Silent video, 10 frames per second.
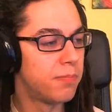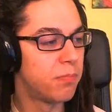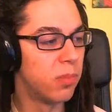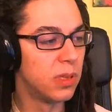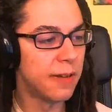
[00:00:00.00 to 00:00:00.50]

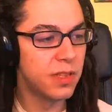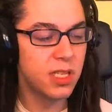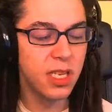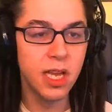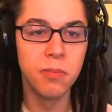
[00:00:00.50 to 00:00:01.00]
left the
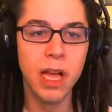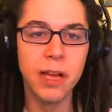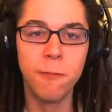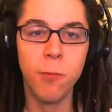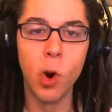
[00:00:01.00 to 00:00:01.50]
team
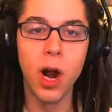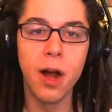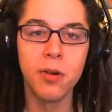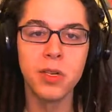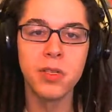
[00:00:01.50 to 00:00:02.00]
like 4
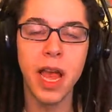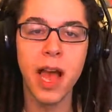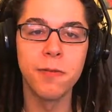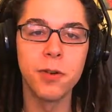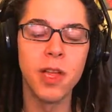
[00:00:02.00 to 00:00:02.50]
hours
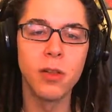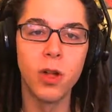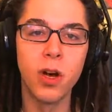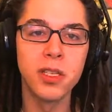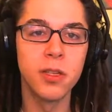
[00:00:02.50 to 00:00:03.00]
after they
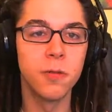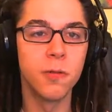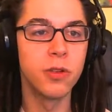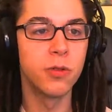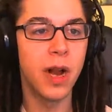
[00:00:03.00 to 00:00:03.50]
lost in the
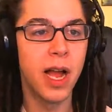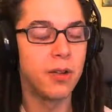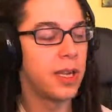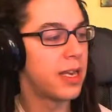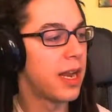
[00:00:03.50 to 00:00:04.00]
first
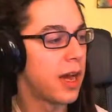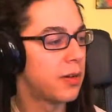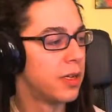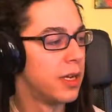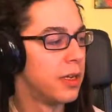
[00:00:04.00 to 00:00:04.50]
round. And
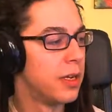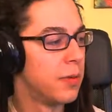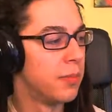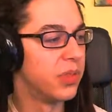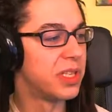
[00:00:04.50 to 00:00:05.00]
now
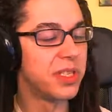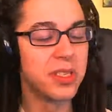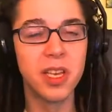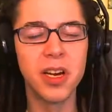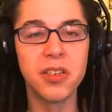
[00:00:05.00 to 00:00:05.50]
Blitz
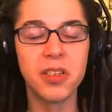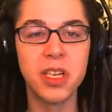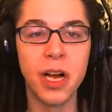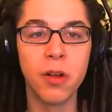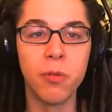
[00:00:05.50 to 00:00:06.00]
is there
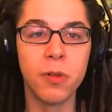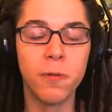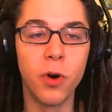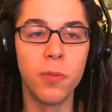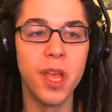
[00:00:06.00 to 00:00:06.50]
stuck with
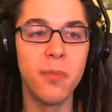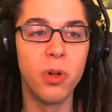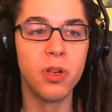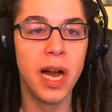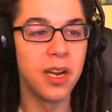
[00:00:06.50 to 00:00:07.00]
4
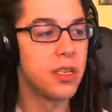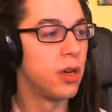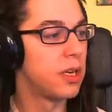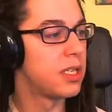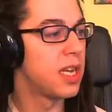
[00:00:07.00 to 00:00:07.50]
people, not a
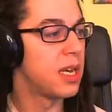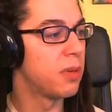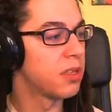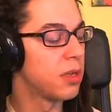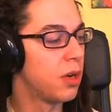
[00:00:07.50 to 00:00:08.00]
Dota team,
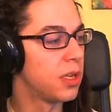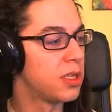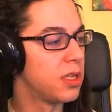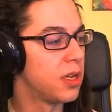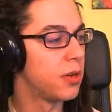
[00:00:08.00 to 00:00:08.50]
doesn't know what
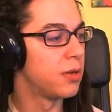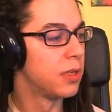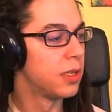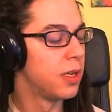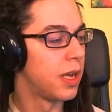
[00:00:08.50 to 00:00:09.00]
to do,
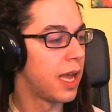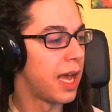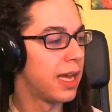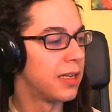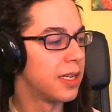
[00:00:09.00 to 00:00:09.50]

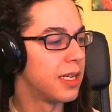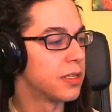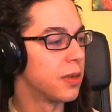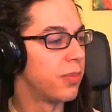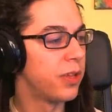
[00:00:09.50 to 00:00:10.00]
and
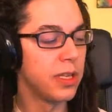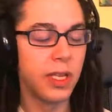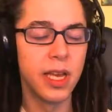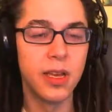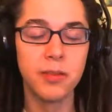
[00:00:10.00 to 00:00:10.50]
is
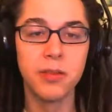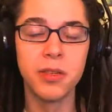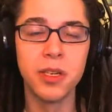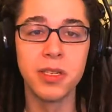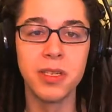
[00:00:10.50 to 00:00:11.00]
completely
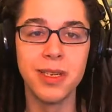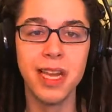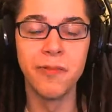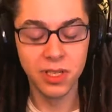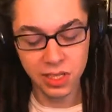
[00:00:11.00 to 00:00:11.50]
just
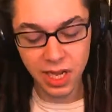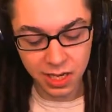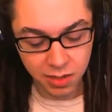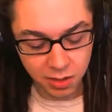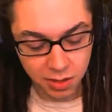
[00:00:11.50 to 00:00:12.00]

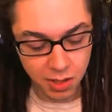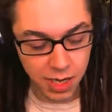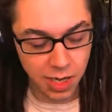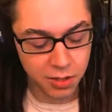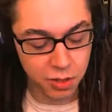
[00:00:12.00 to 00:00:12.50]
devastated.
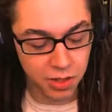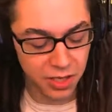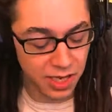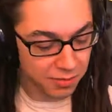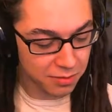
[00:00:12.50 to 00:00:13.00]

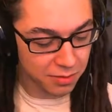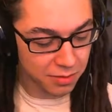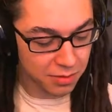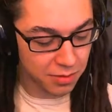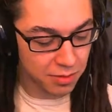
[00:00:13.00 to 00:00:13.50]
Charlie,
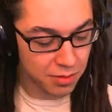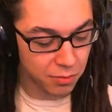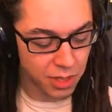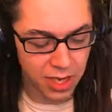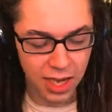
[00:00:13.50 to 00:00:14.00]

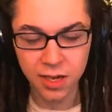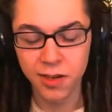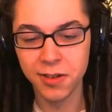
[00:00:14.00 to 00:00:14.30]
what do you got here?